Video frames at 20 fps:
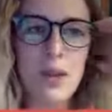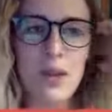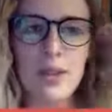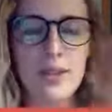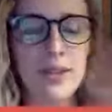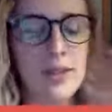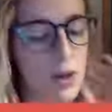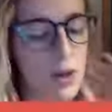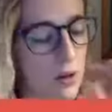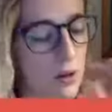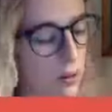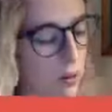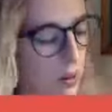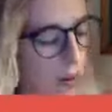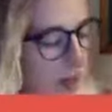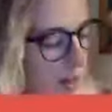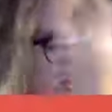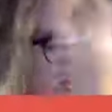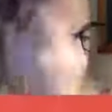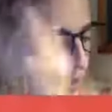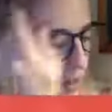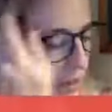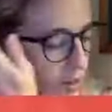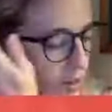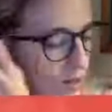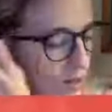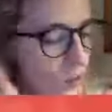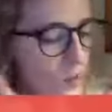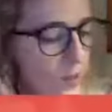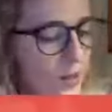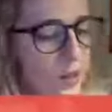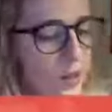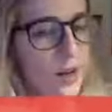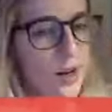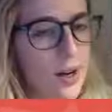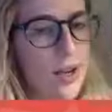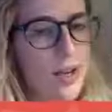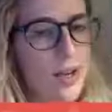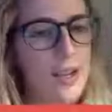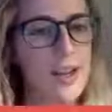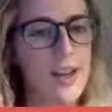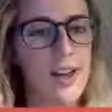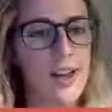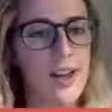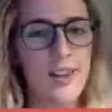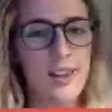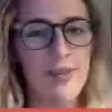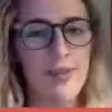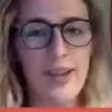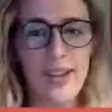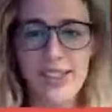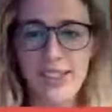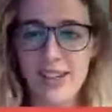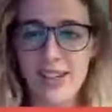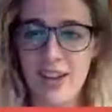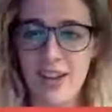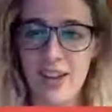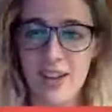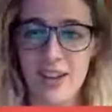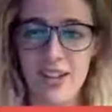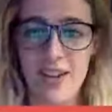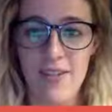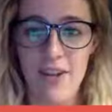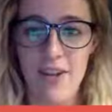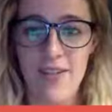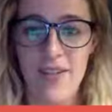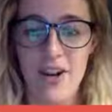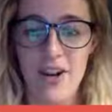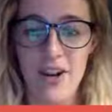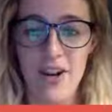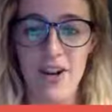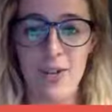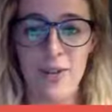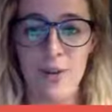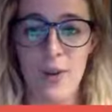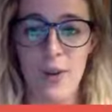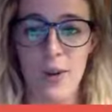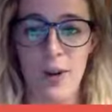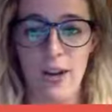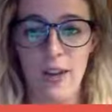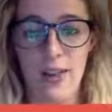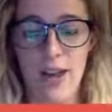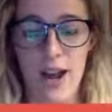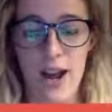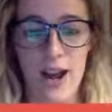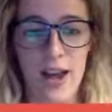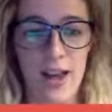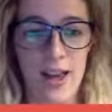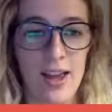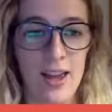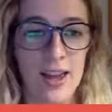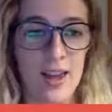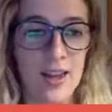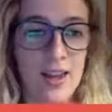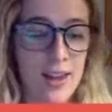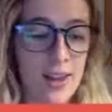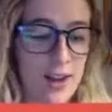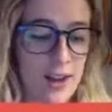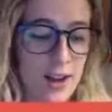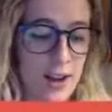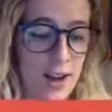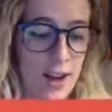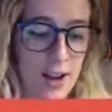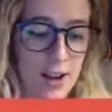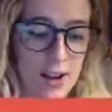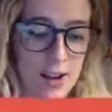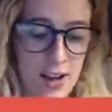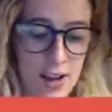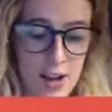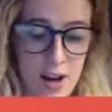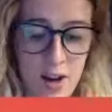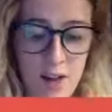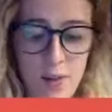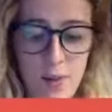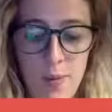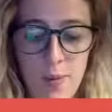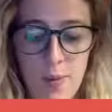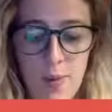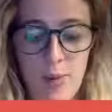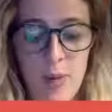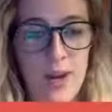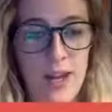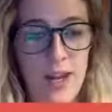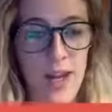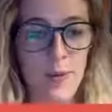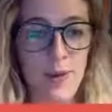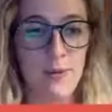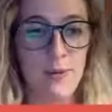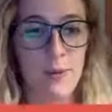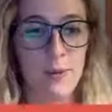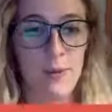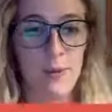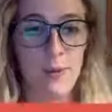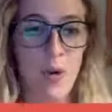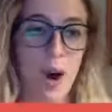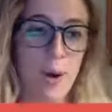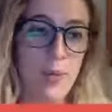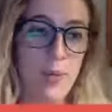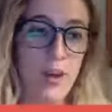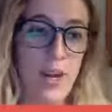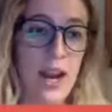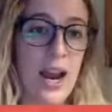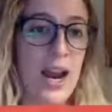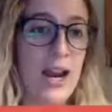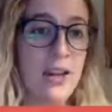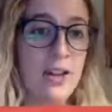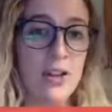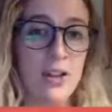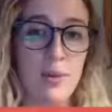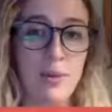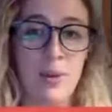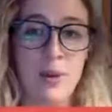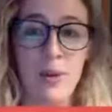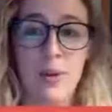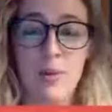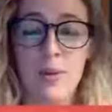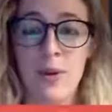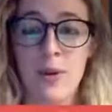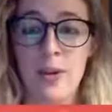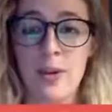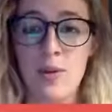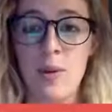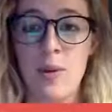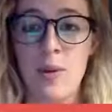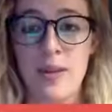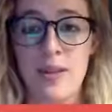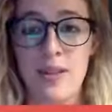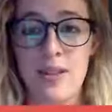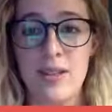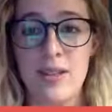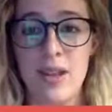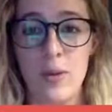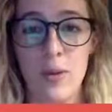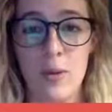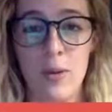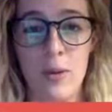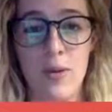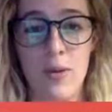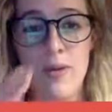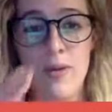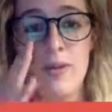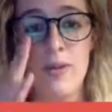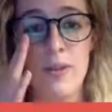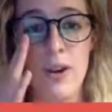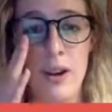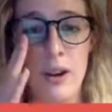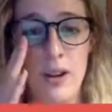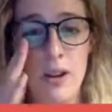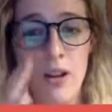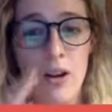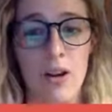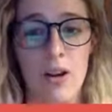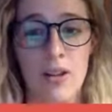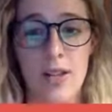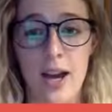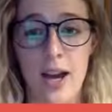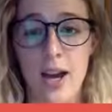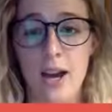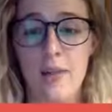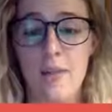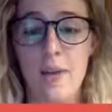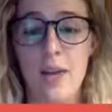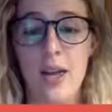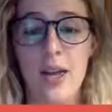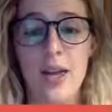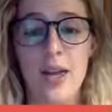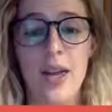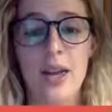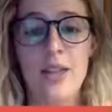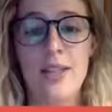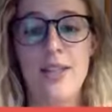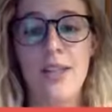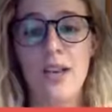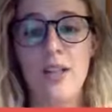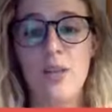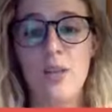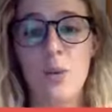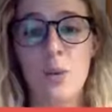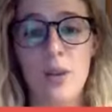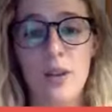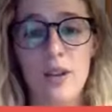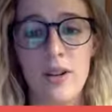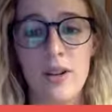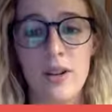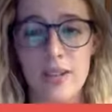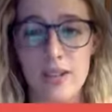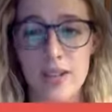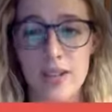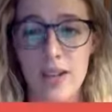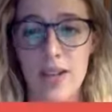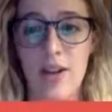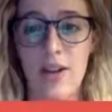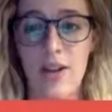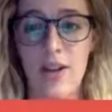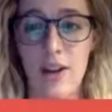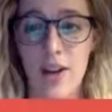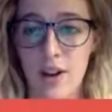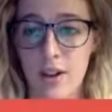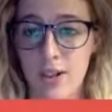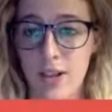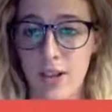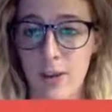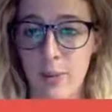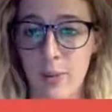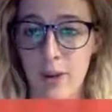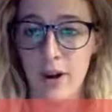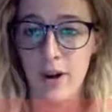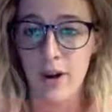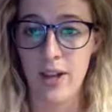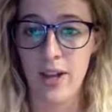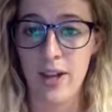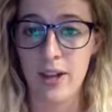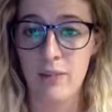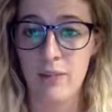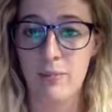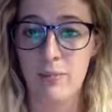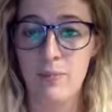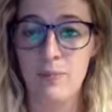So Twitter, the best analogy I've ever heard of Twitter that I cannot remember where it came from to properly attribute, but it's one that stuck with me for a very long time, is that Twitter is like a cocktail party.